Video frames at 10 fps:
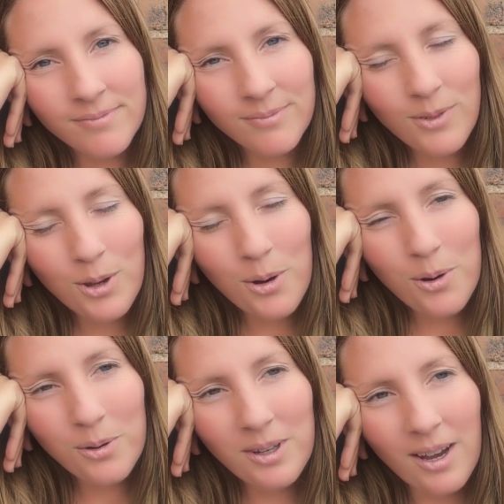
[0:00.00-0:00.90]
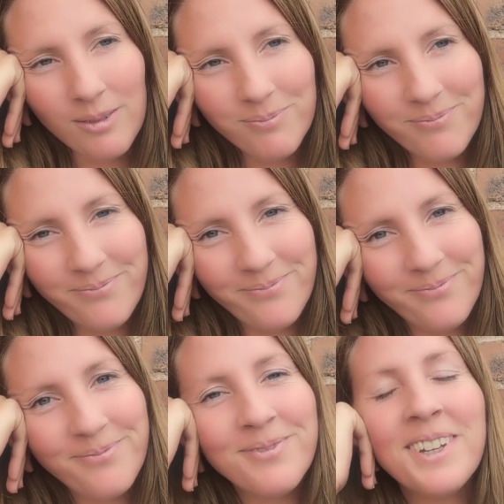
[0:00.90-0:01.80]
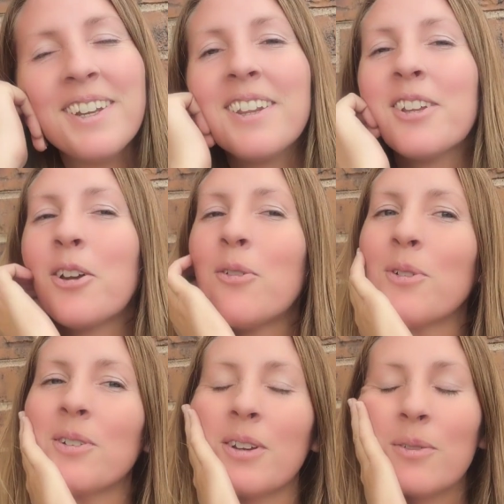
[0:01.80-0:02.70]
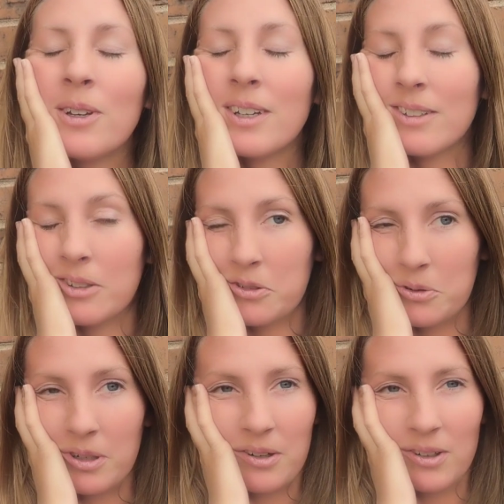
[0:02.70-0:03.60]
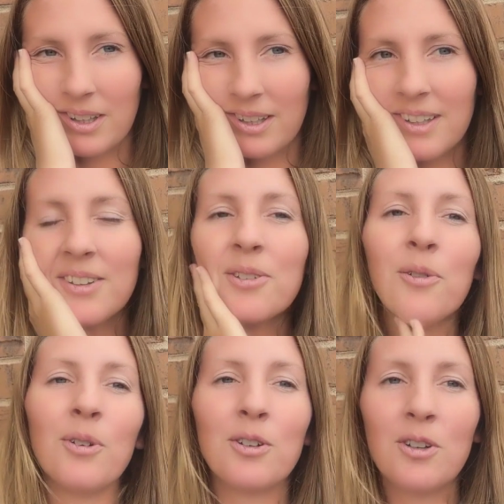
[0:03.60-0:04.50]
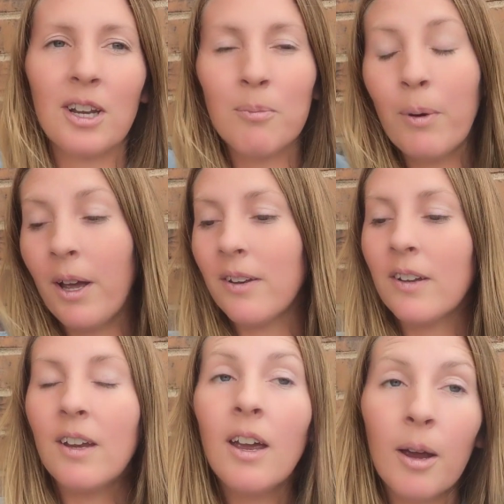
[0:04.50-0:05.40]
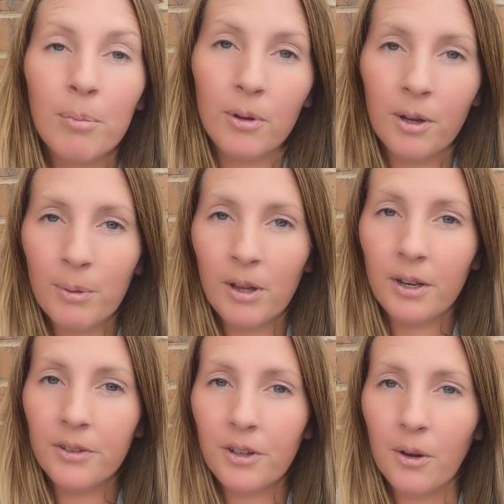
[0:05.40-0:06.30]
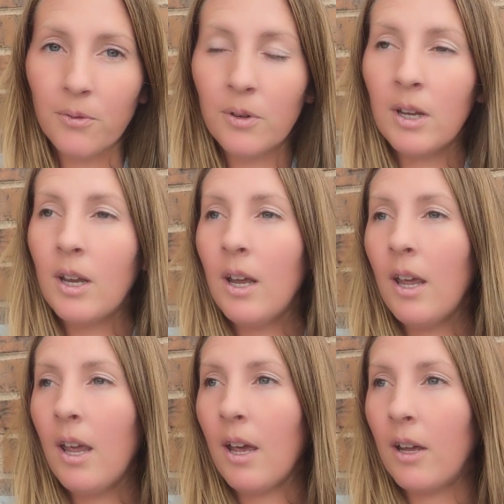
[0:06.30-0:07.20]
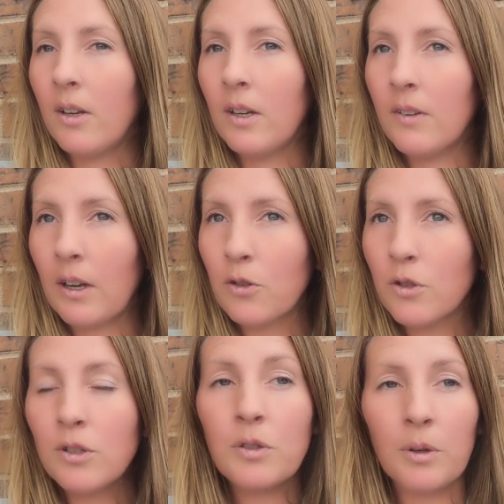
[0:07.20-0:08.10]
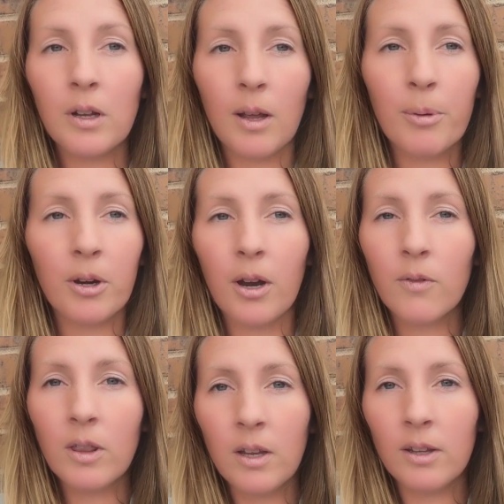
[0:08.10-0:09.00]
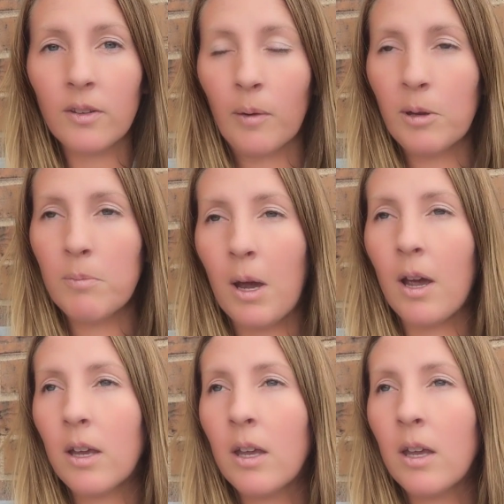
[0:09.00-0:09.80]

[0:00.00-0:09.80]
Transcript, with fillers: So, yeah. The gophers have, like, destroyed everything. It's so frustrating. But I pulled up a lot of stuff, and it's actually doing a lot better. Everything is coming back